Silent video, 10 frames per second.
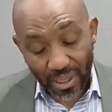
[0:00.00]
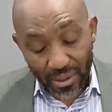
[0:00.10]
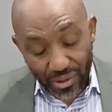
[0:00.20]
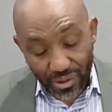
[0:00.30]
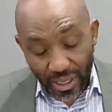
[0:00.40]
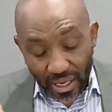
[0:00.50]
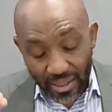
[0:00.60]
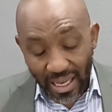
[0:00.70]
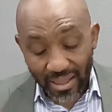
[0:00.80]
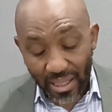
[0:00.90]
say
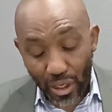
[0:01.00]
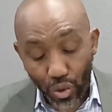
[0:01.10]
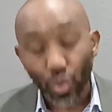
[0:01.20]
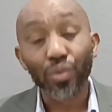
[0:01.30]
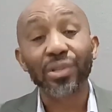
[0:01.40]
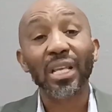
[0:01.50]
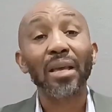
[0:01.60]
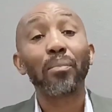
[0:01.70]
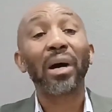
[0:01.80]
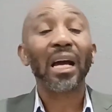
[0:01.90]
that they use their
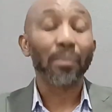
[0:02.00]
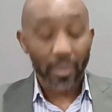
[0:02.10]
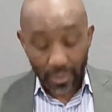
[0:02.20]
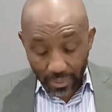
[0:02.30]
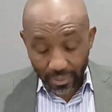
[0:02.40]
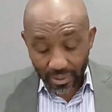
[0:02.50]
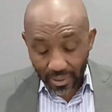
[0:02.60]
Bibles